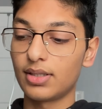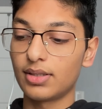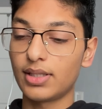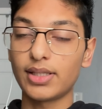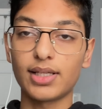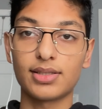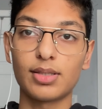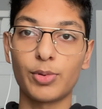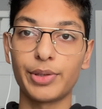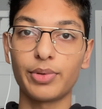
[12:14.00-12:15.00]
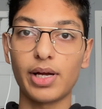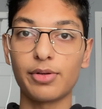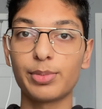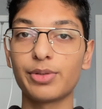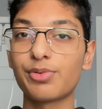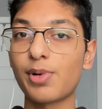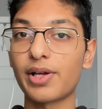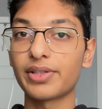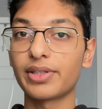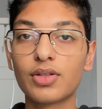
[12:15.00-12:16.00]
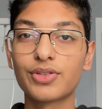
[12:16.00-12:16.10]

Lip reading: then that's the point where I will be repotting it.